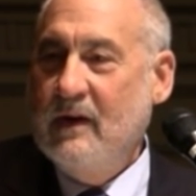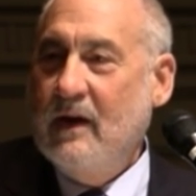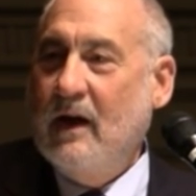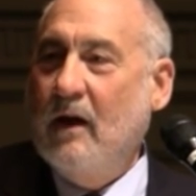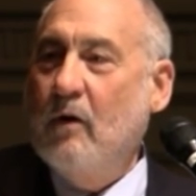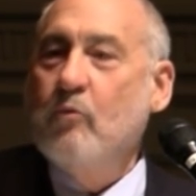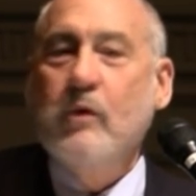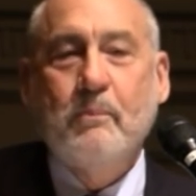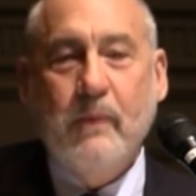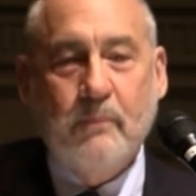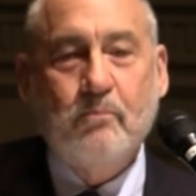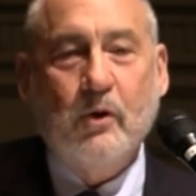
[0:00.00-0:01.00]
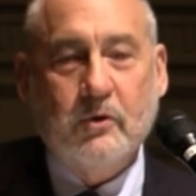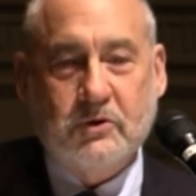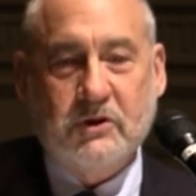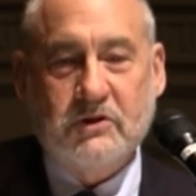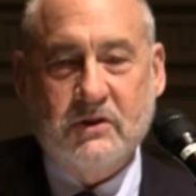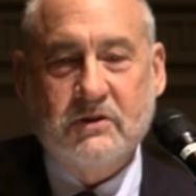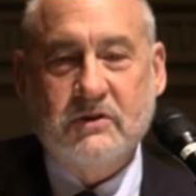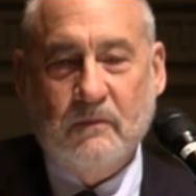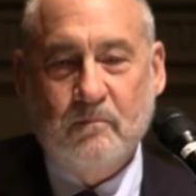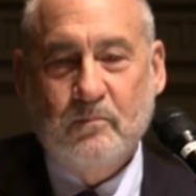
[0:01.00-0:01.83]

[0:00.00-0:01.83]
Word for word: uh, repeat purchases.